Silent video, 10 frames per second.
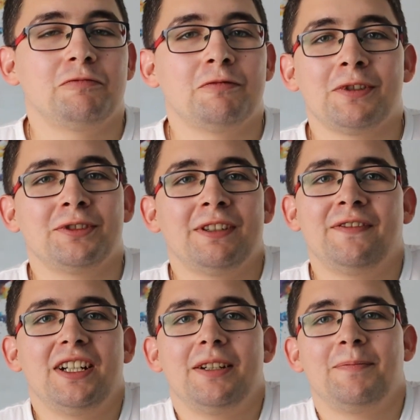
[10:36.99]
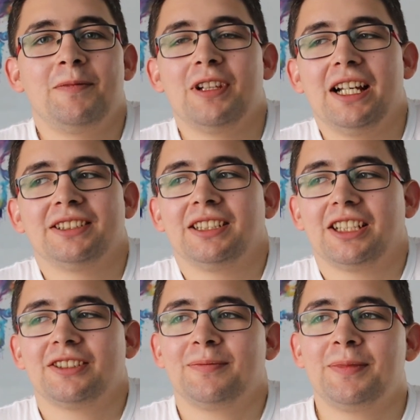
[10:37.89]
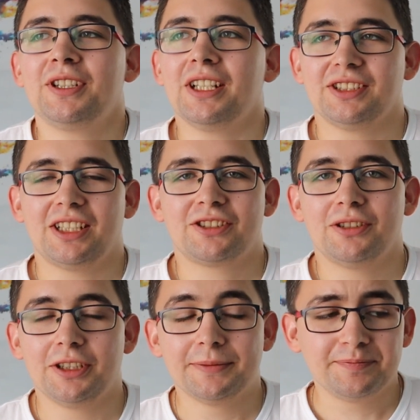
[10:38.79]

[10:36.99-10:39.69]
was a very pleasant experience actually.